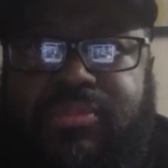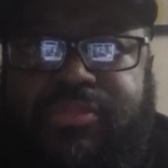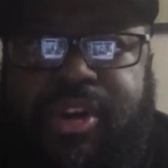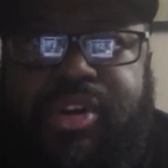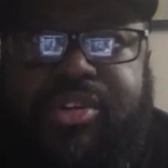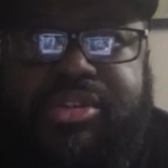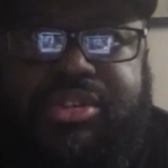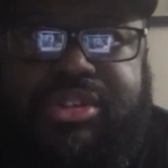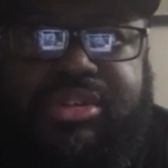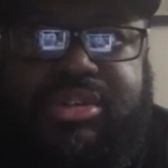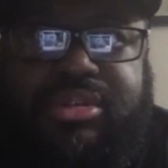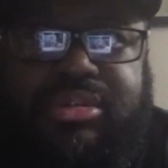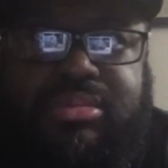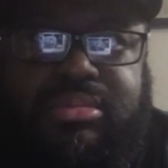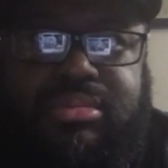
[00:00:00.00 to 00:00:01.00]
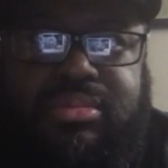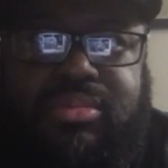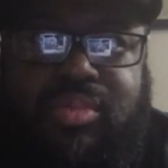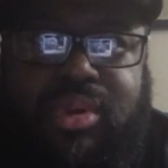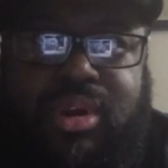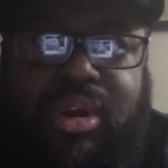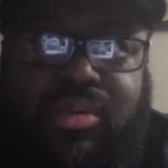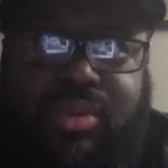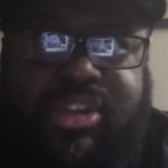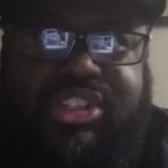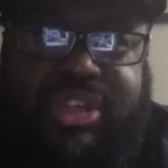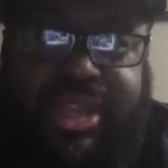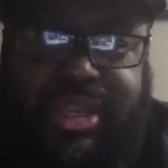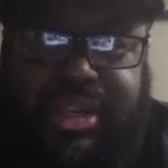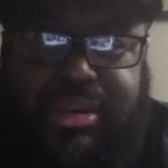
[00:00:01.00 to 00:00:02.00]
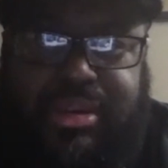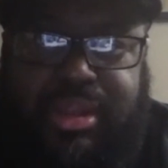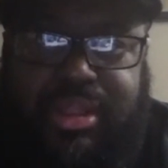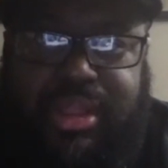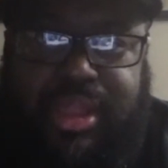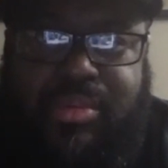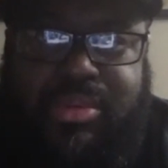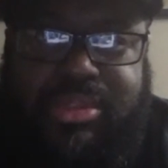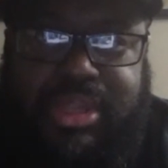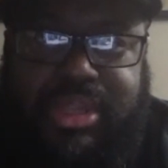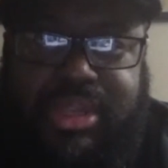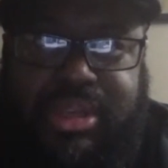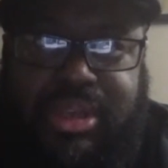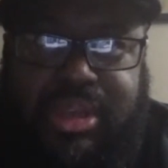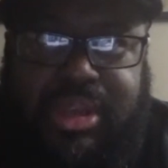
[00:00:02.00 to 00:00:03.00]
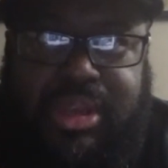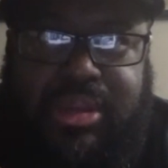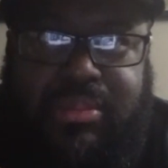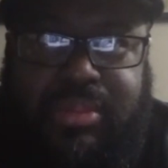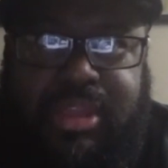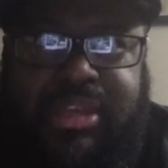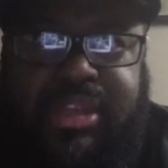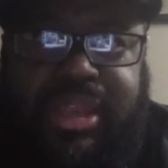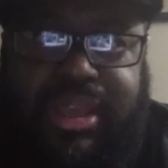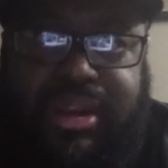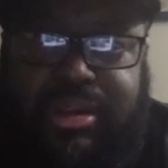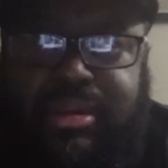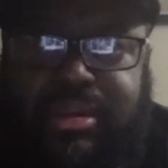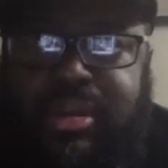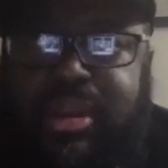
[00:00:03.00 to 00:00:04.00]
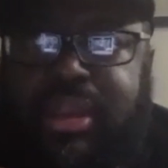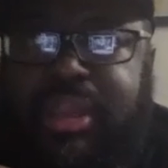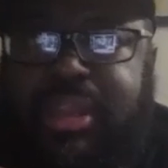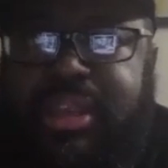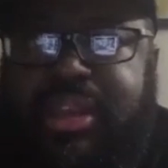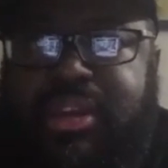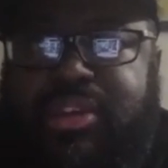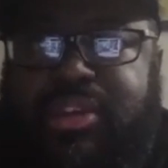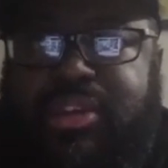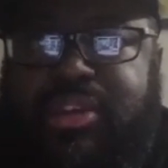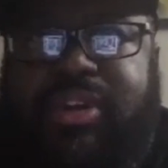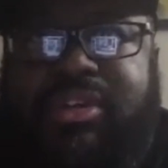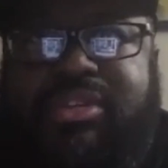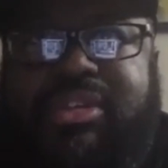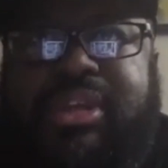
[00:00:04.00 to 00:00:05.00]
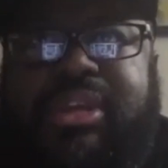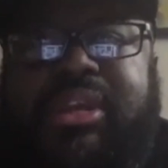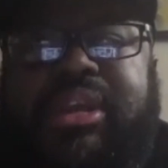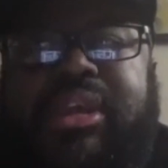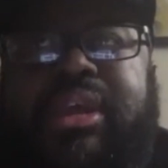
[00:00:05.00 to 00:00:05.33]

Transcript: first were originated, and that was in Indiana University.